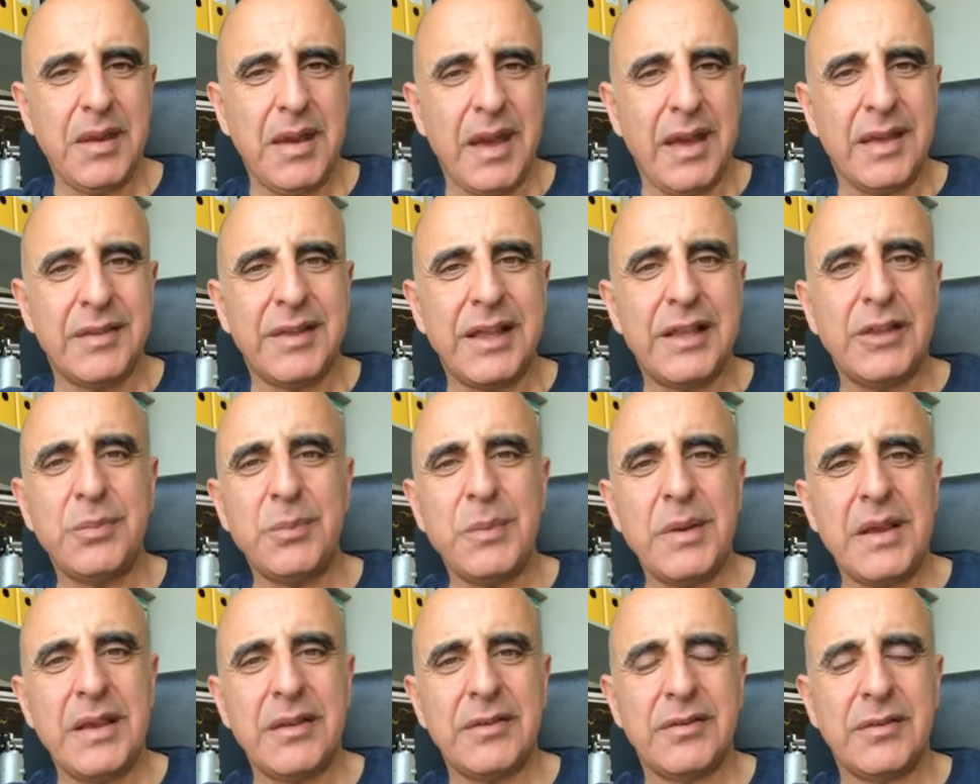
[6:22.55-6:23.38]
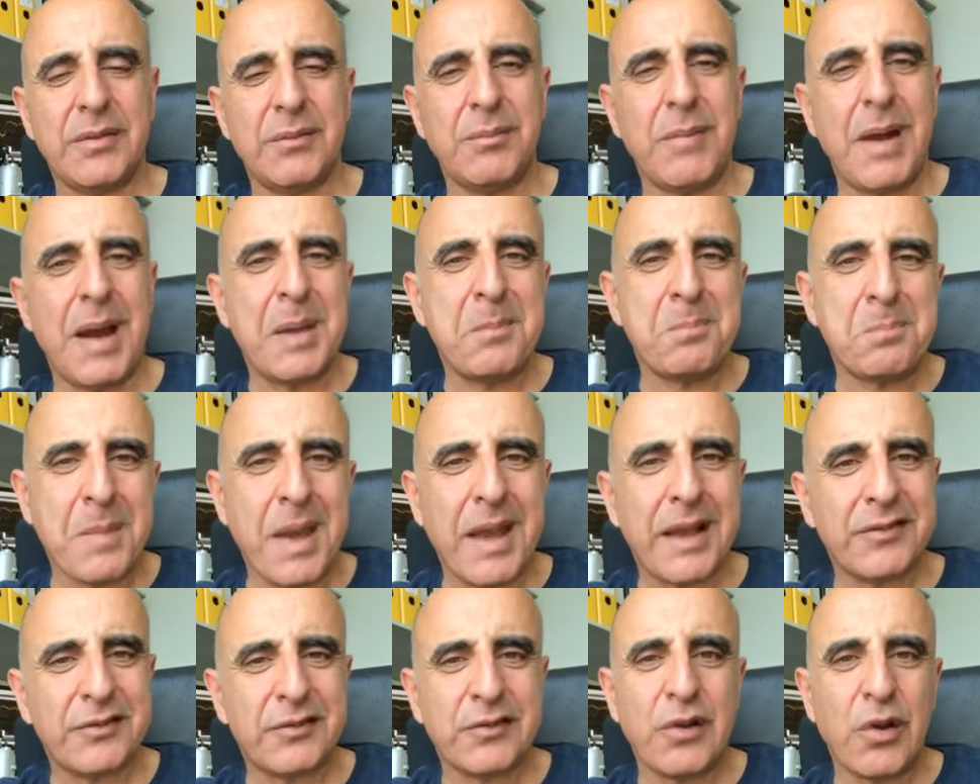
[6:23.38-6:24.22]
And that means my
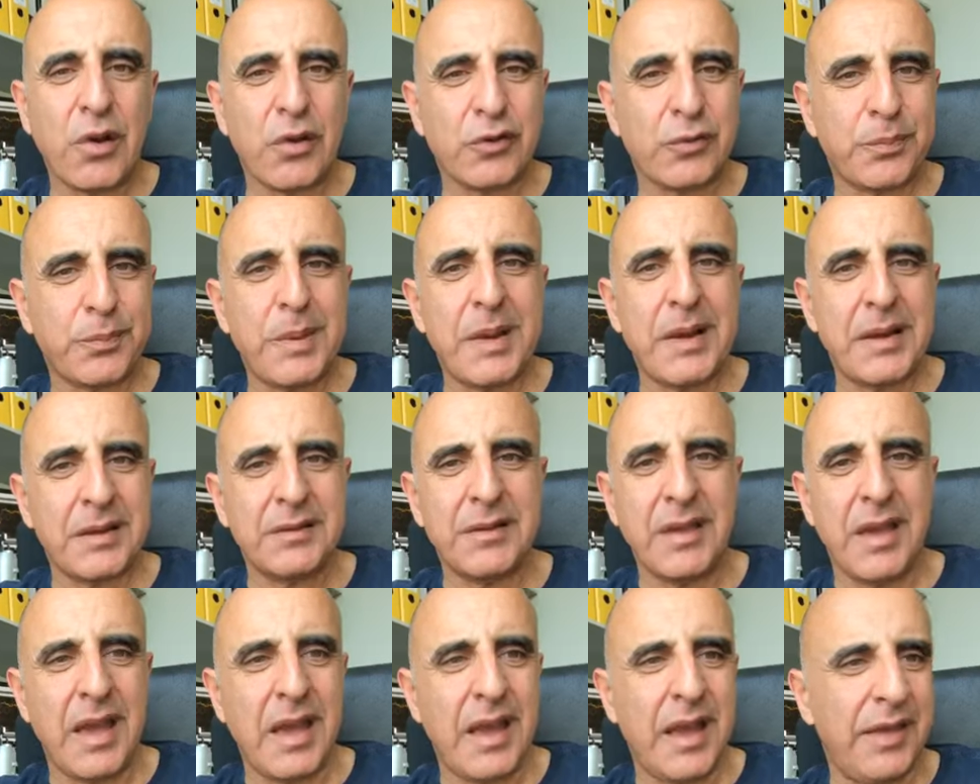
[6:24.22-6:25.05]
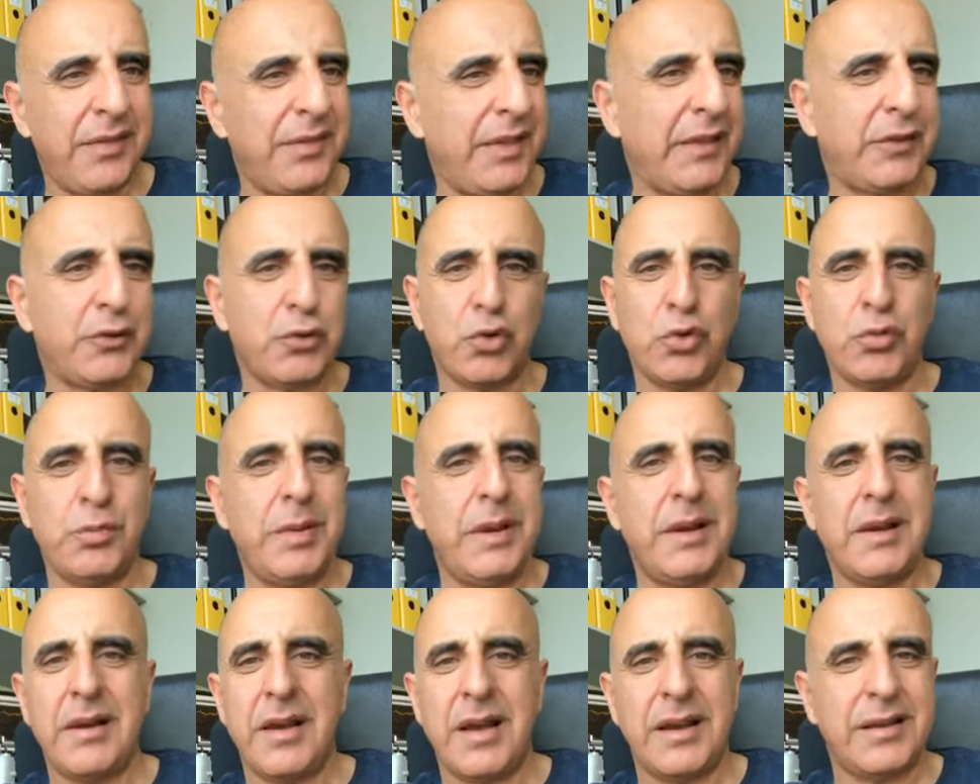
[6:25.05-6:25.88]
max loss per day, and that could
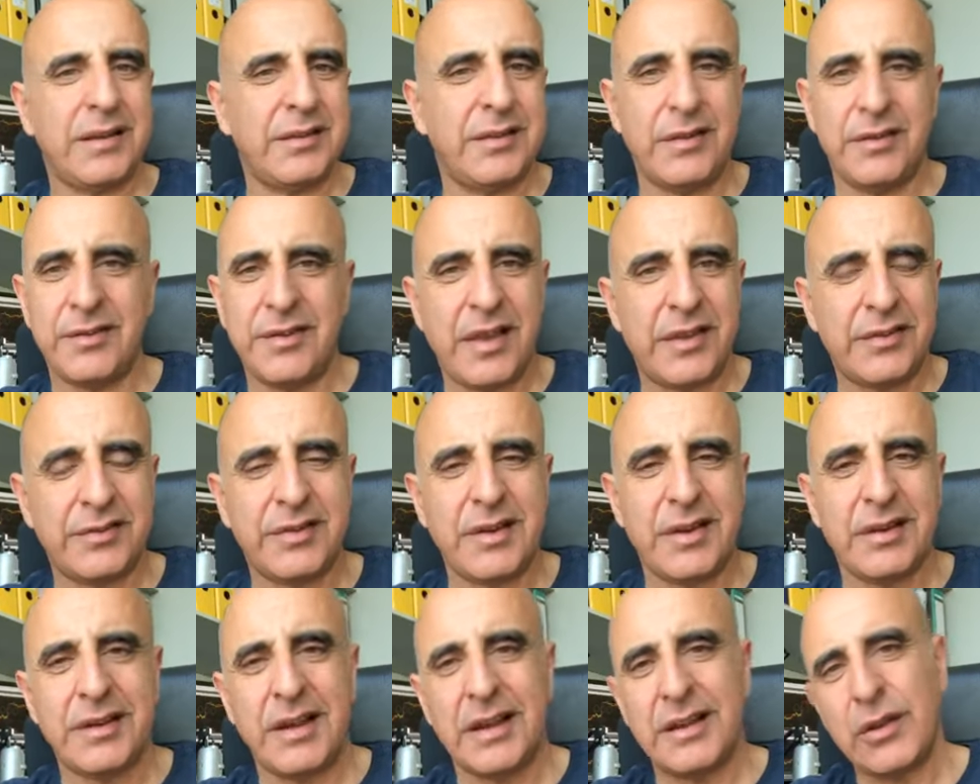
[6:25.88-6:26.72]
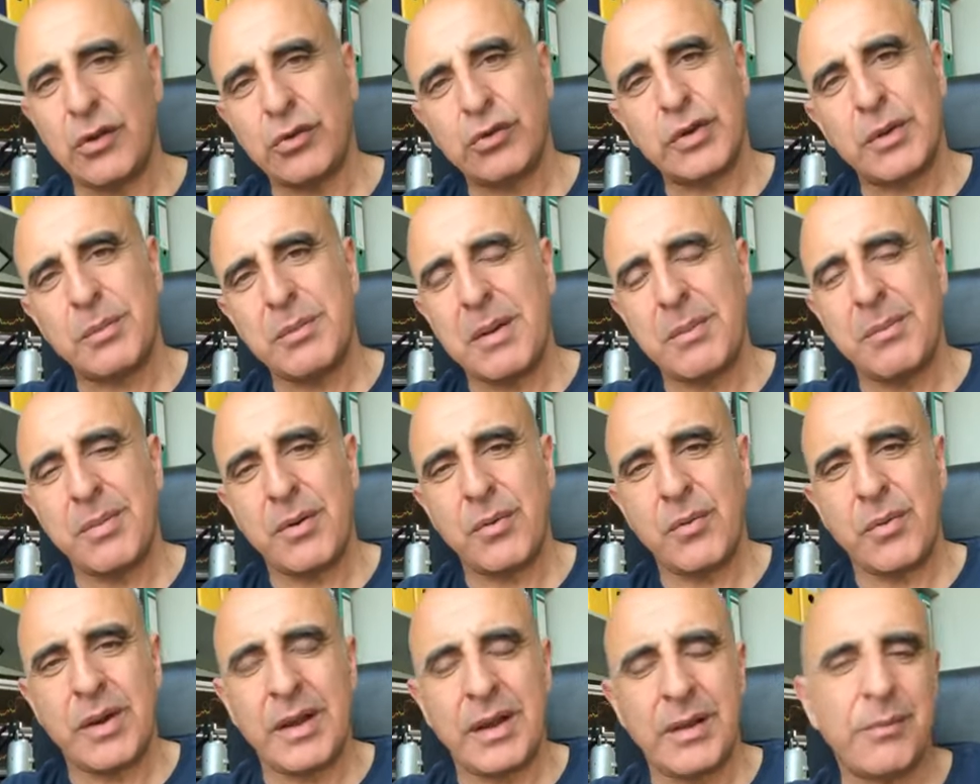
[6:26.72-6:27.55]
be like a disaster, and I don't remember,
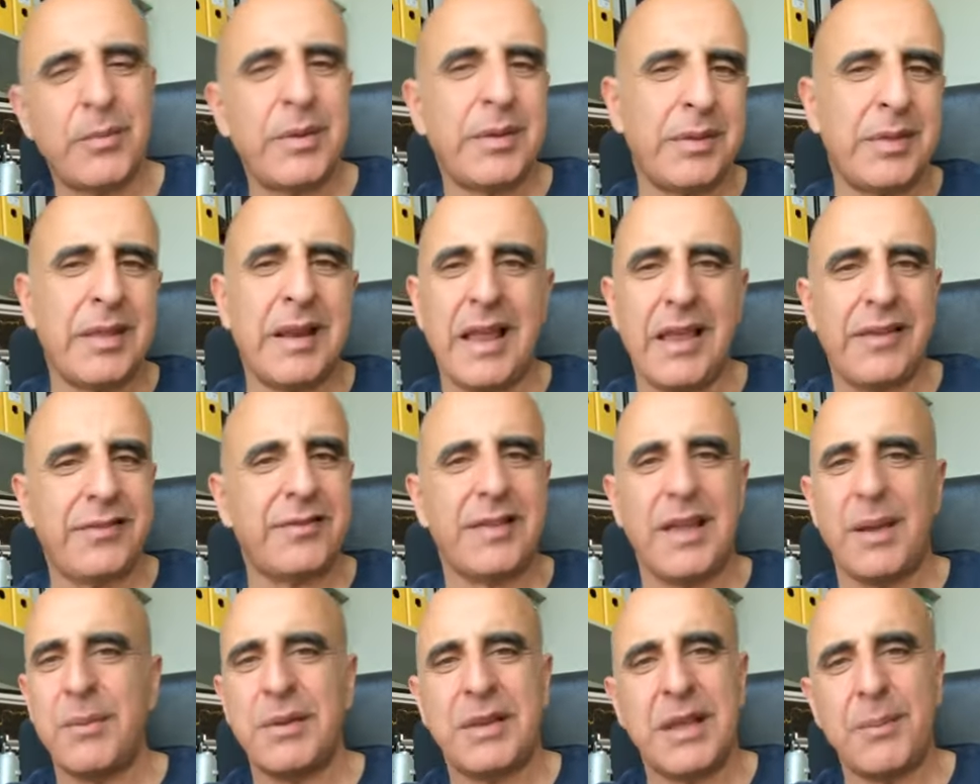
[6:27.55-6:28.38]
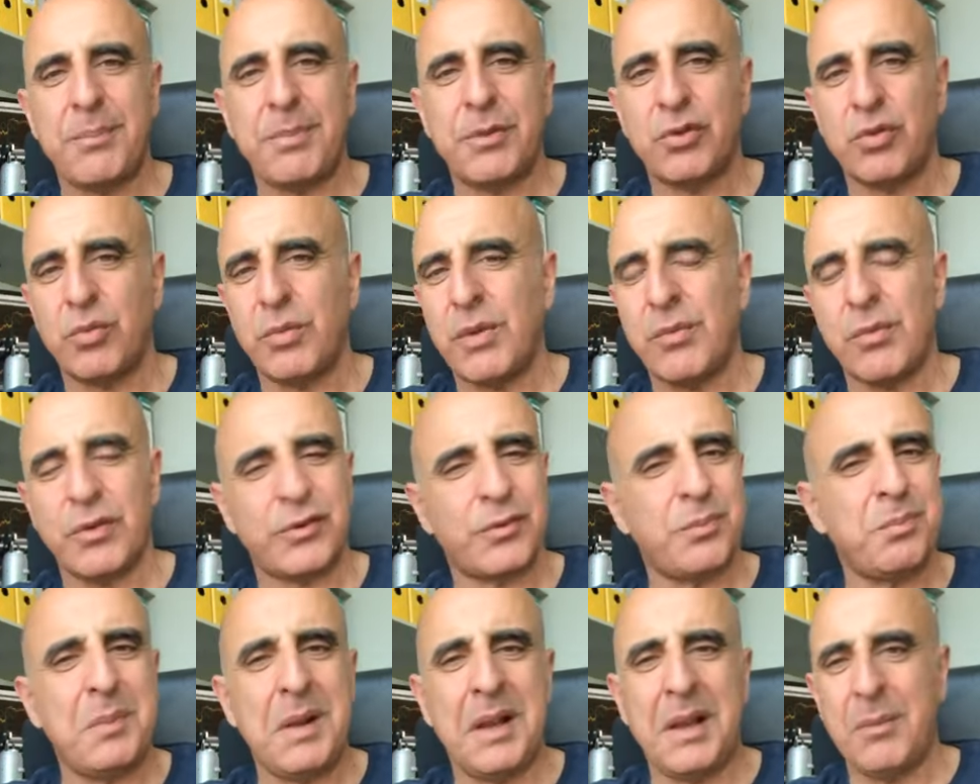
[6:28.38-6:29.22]
when, I mean, the last time it happened to me was
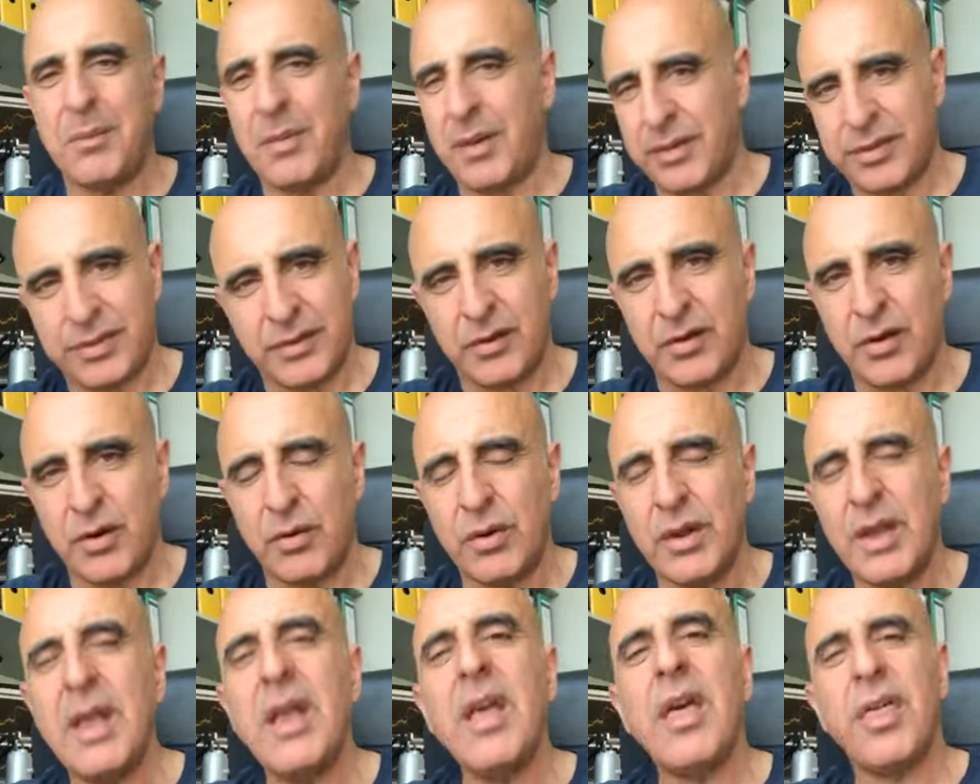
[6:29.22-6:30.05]
many months ago,